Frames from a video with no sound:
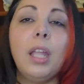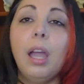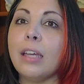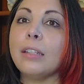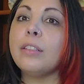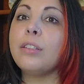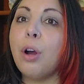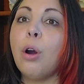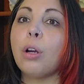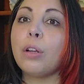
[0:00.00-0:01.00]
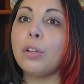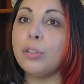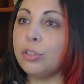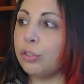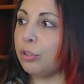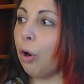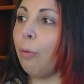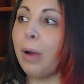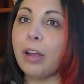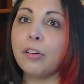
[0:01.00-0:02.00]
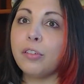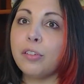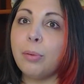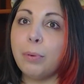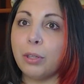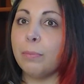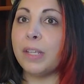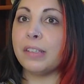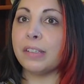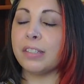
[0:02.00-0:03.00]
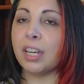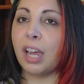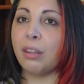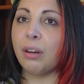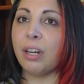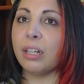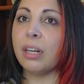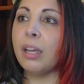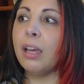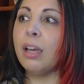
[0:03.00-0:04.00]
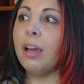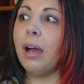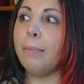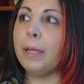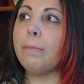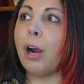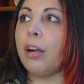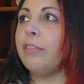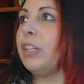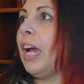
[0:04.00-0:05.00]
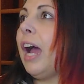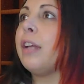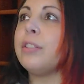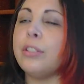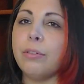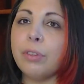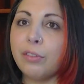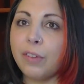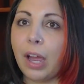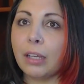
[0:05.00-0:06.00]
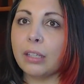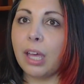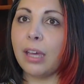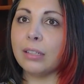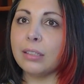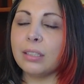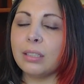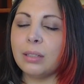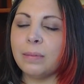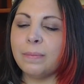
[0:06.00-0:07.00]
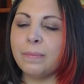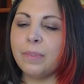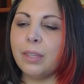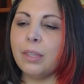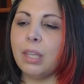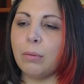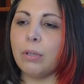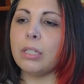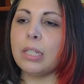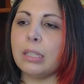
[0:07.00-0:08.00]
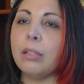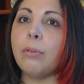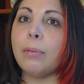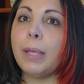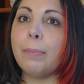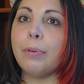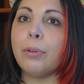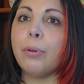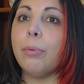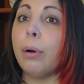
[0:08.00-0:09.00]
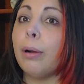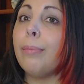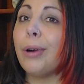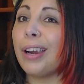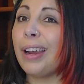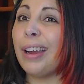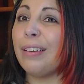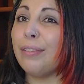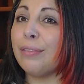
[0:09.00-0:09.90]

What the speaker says: It took so much to put the pieces together, and a big part of it had to do with the fact that they were dealing with people who were more kind of